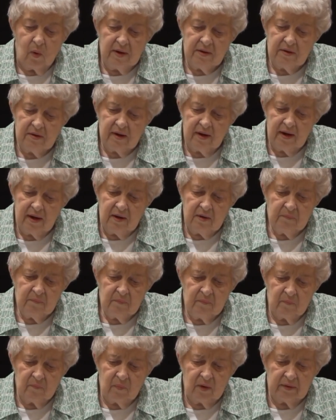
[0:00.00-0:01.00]
One day,
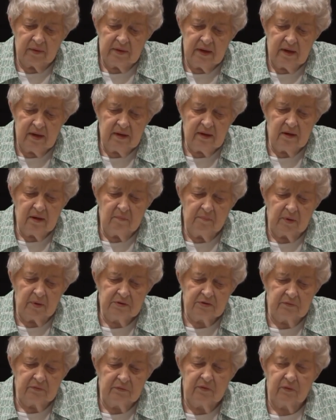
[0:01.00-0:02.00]
while eating a
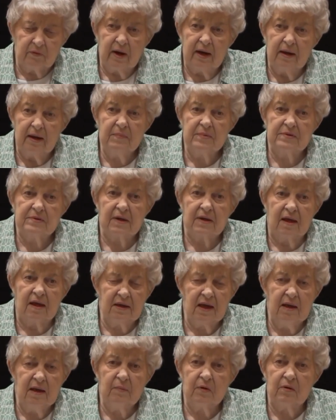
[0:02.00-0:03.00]
bunch of grapes,
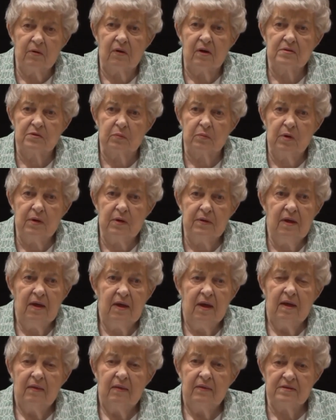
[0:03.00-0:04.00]
I came across
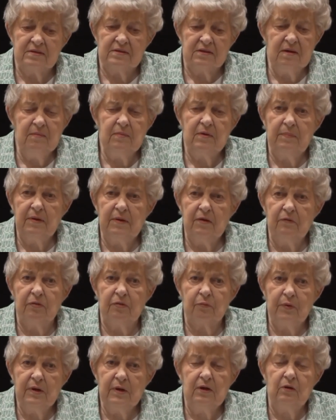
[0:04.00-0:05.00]
one that seemed to be
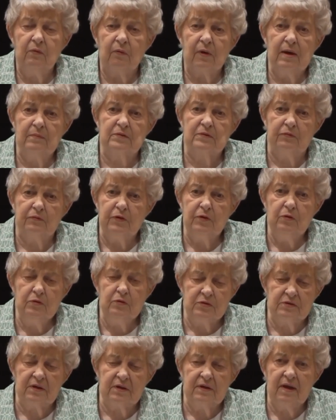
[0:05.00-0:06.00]
three grapes
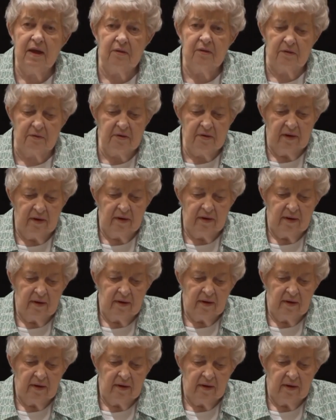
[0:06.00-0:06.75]
fused together.